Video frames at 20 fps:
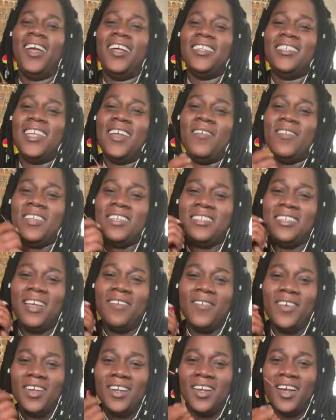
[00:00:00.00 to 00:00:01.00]

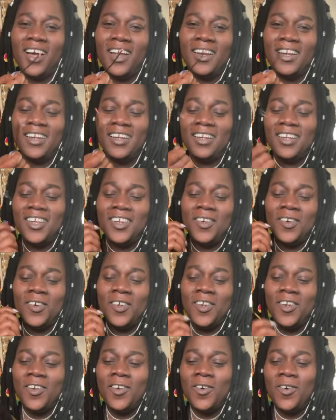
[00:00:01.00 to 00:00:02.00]
77 and
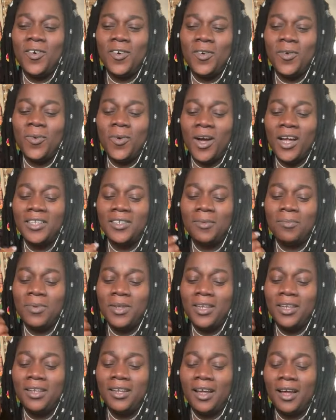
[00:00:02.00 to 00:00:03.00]
you want to
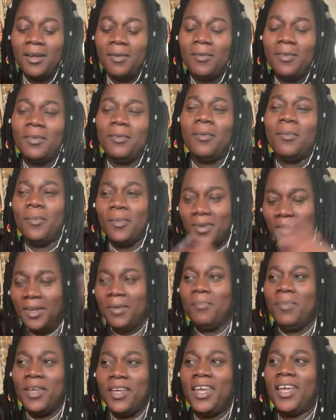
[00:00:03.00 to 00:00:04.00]
be the
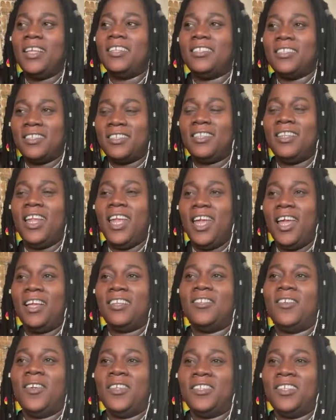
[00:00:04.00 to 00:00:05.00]
biggest snake,
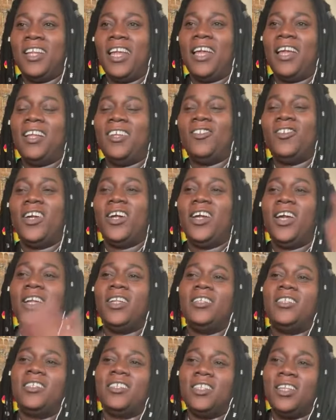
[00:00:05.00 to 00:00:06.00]
so it's like a
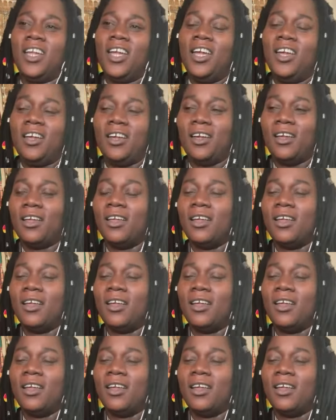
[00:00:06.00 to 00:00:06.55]
dragon snake.